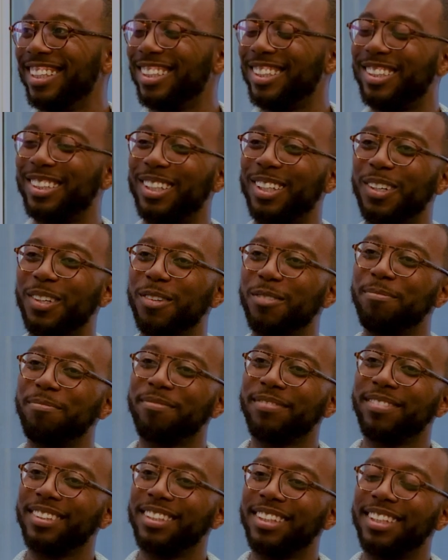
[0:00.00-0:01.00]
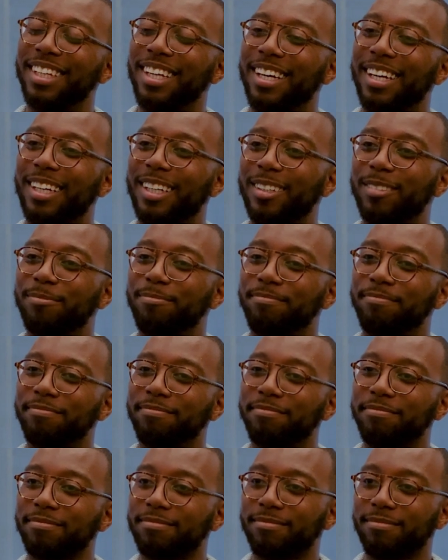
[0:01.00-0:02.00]
So,
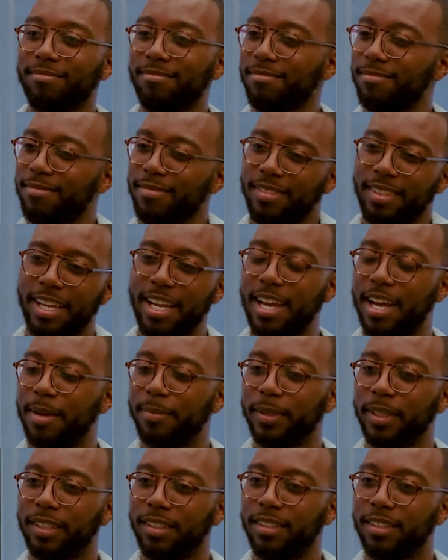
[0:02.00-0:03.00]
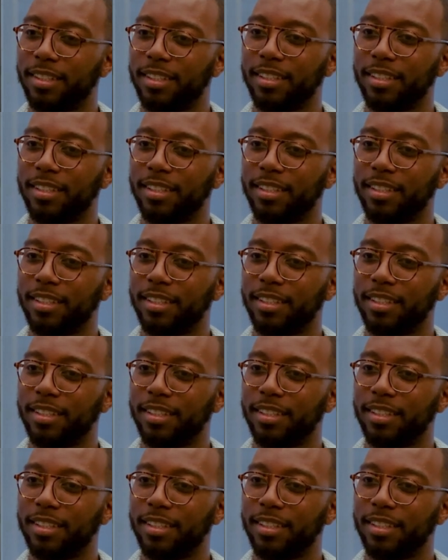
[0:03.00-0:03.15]
yeah, I mean,